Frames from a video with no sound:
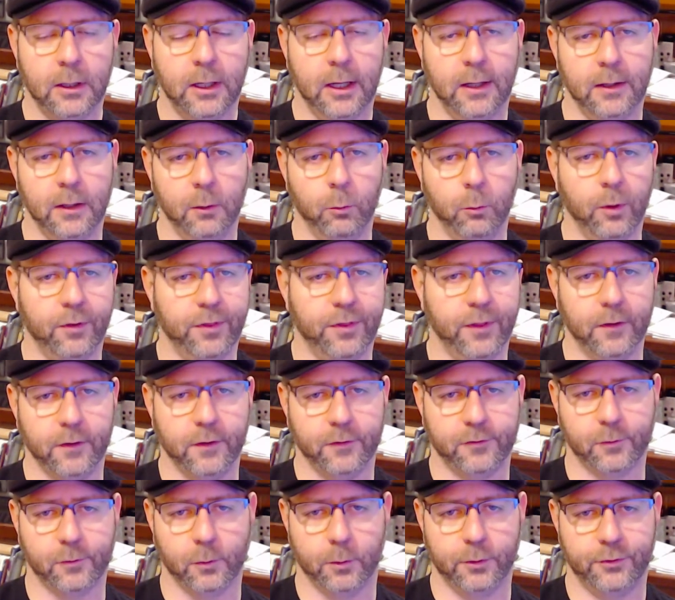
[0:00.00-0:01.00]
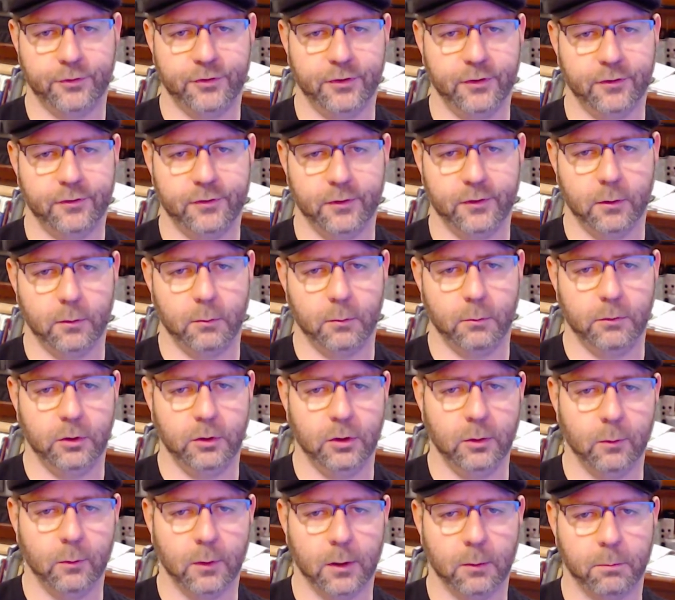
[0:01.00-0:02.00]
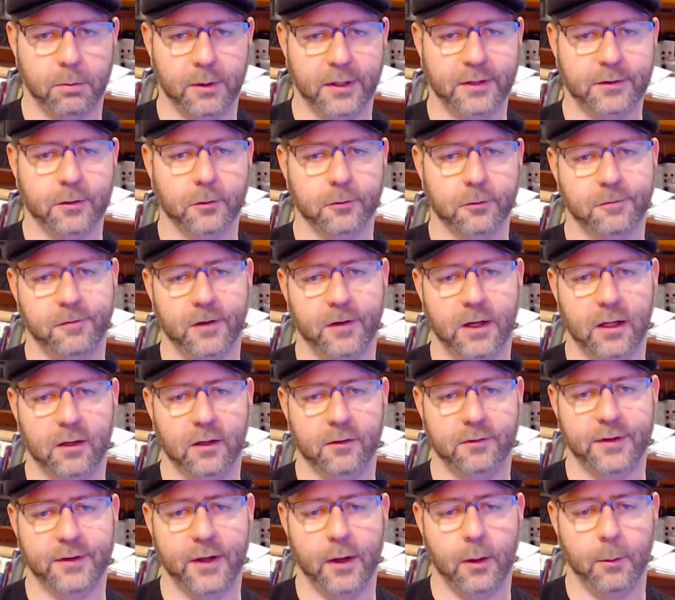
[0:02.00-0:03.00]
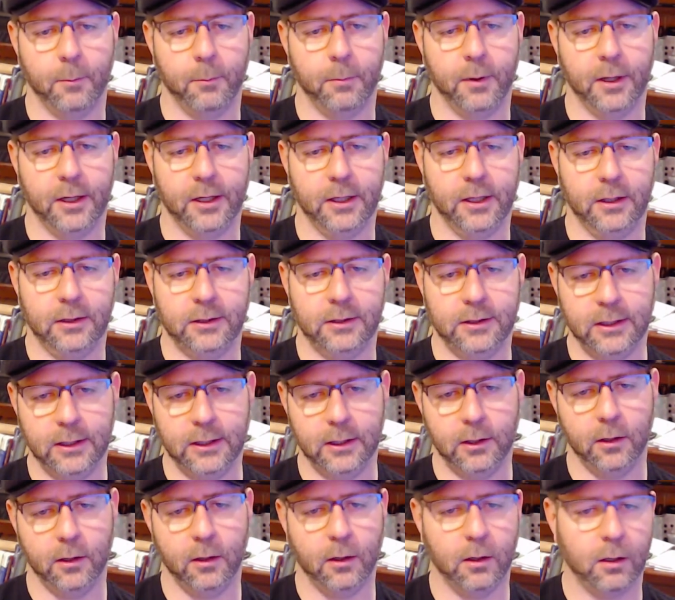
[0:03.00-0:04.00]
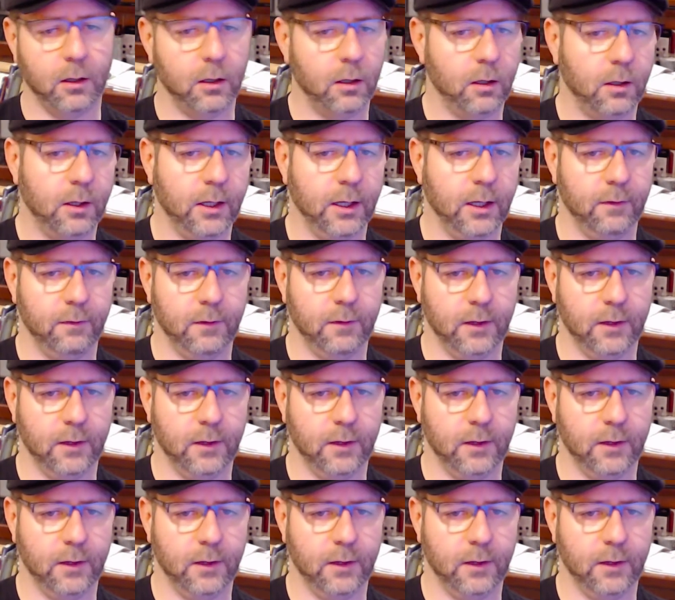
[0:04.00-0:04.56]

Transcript: And then within the source system, you want to break those files down by year, and